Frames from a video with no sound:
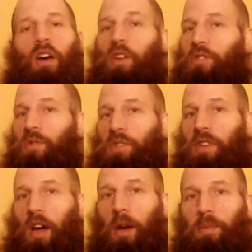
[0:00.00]
also
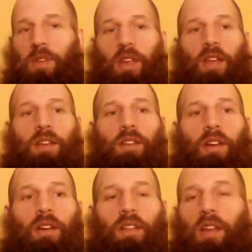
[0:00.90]
stopped and
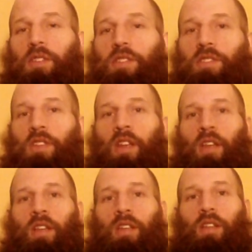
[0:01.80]
uh, at least
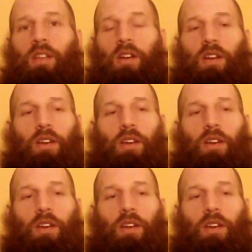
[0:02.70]
uh,